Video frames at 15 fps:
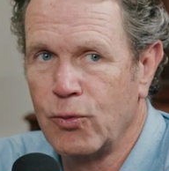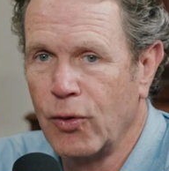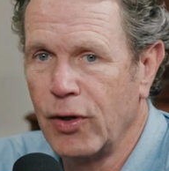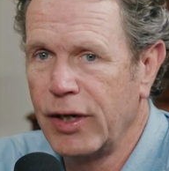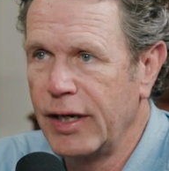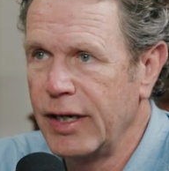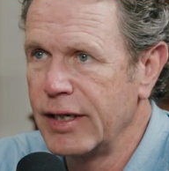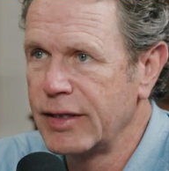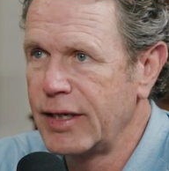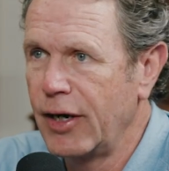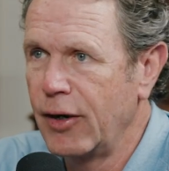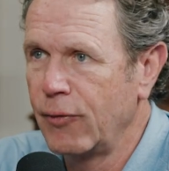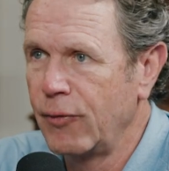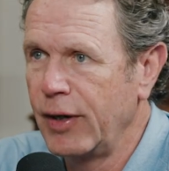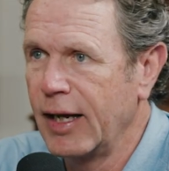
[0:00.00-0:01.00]
work it is. They
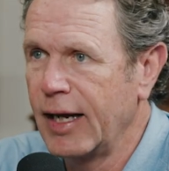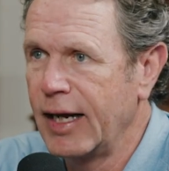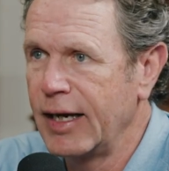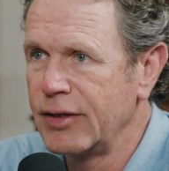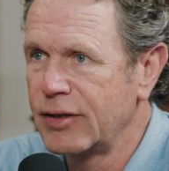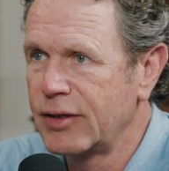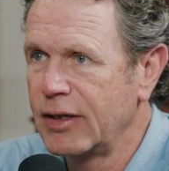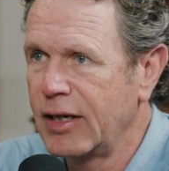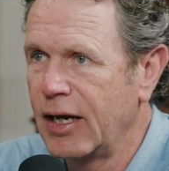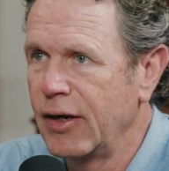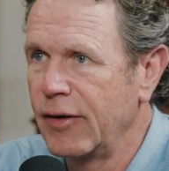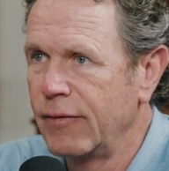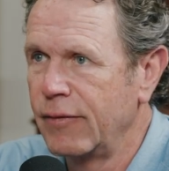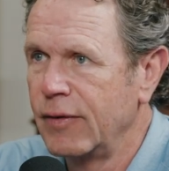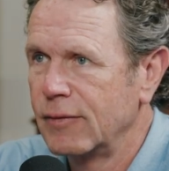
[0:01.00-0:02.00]
don't realize kind
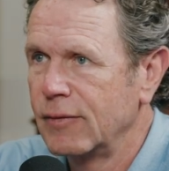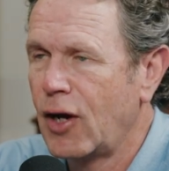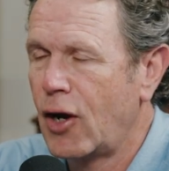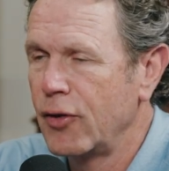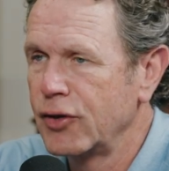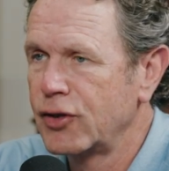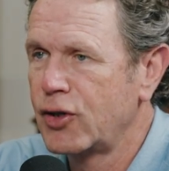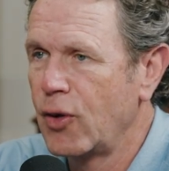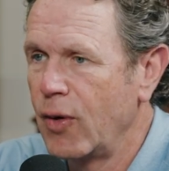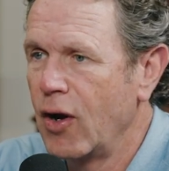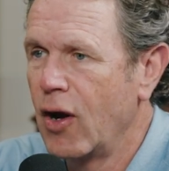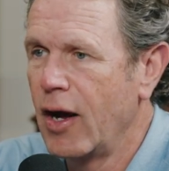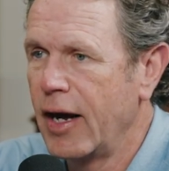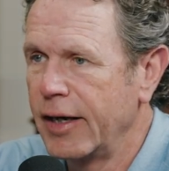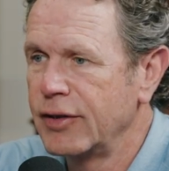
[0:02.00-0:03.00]
of all that's going
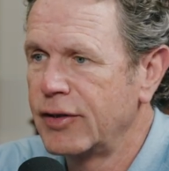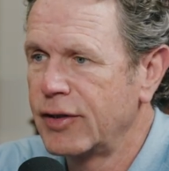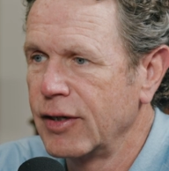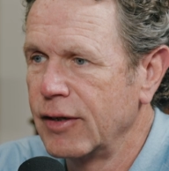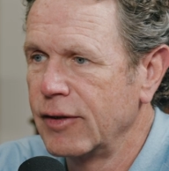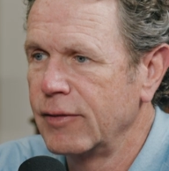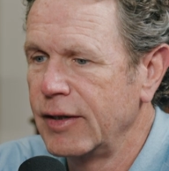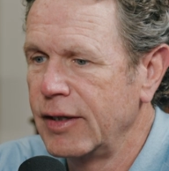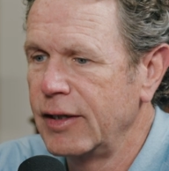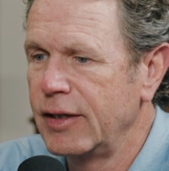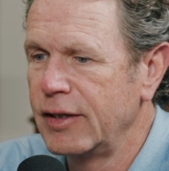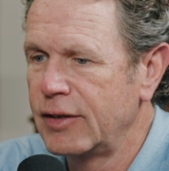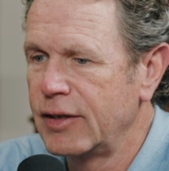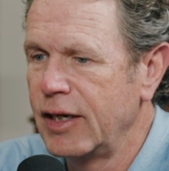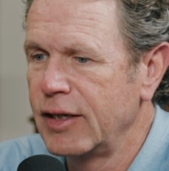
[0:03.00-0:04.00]
on. And so
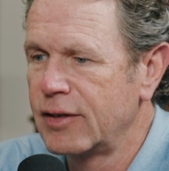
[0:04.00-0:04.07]
it's